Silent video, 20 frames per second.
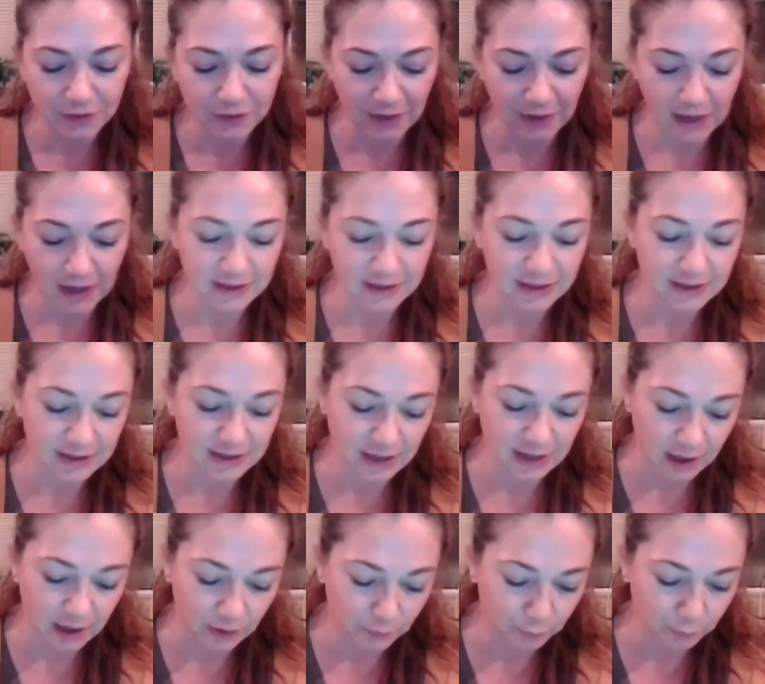if that's a
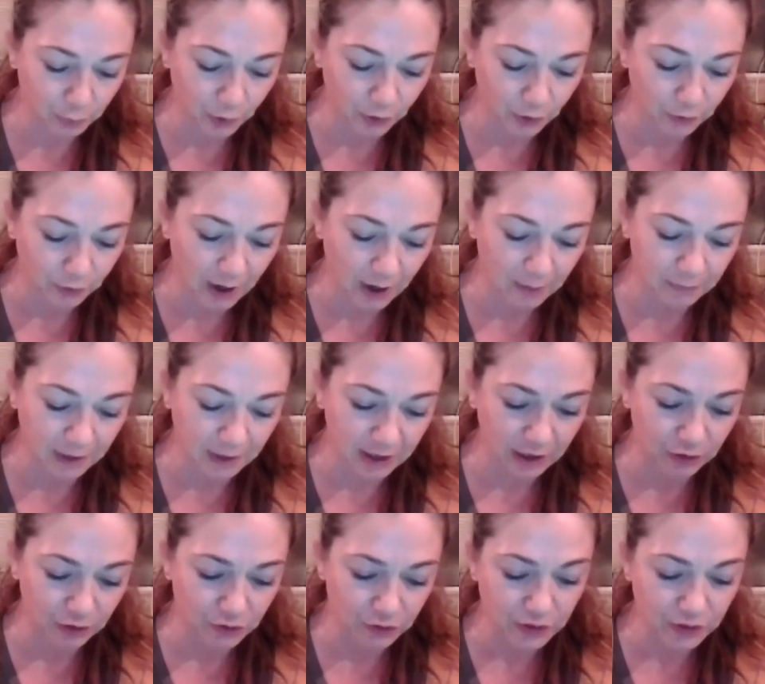style of program that
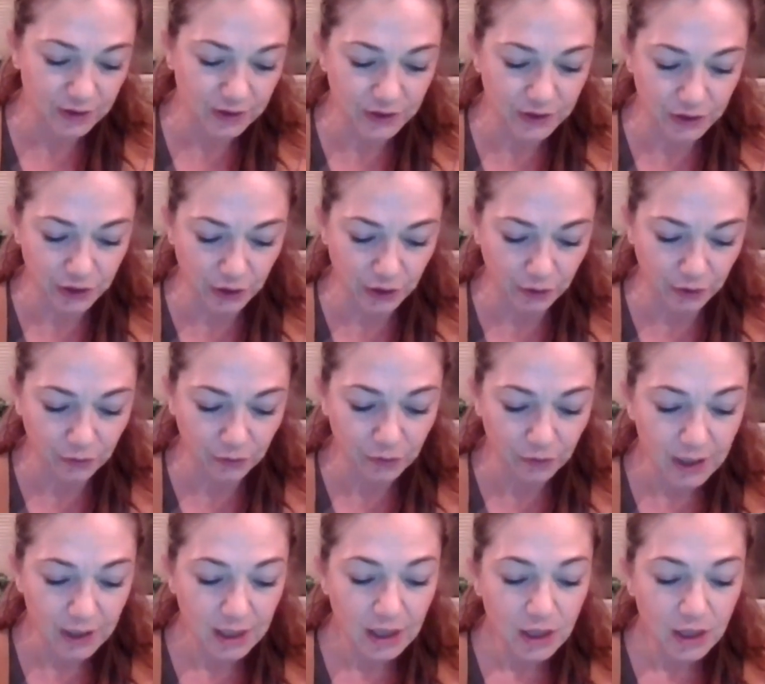interests you.